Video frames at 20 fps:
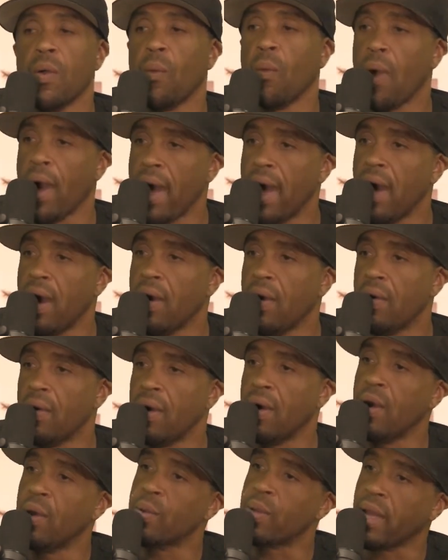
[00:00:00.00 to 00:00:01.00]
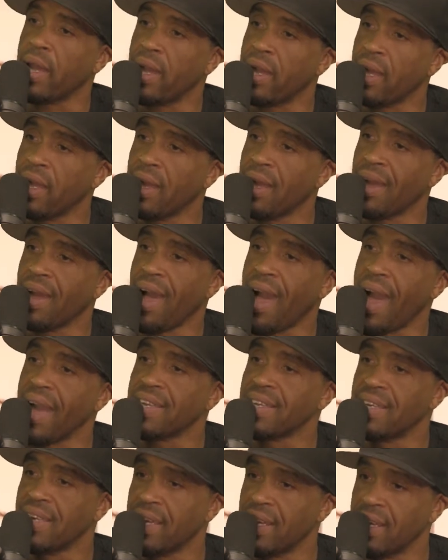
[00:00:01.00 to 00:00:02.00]
wow, okay,
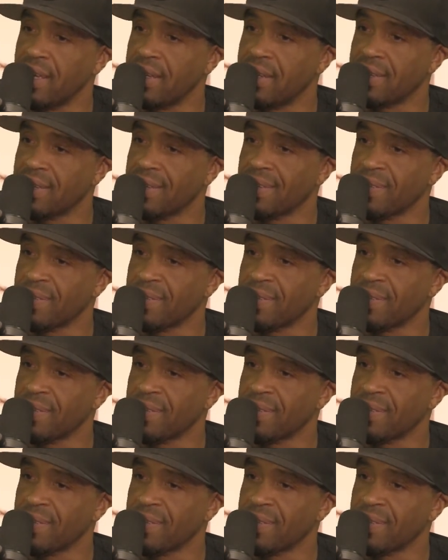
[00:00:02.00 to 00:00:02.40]
I get it.